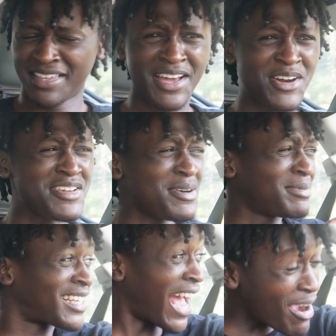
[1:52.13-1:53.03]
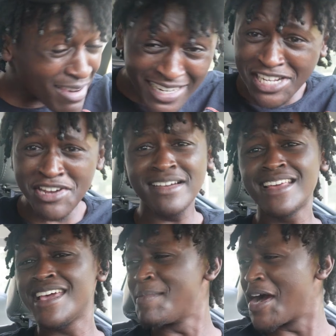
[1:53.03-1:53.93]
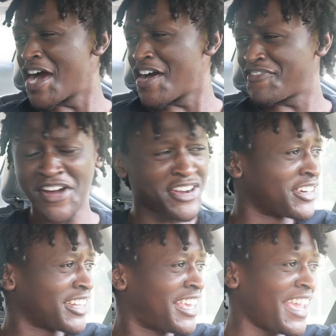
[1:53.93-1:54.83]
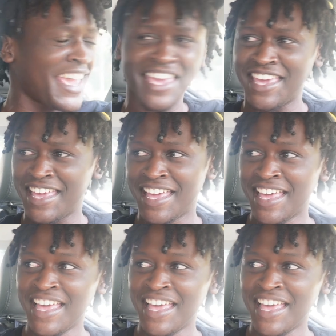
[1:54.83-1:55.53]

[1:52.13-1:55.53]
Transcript: Who you talking to in that motherfucker, kid?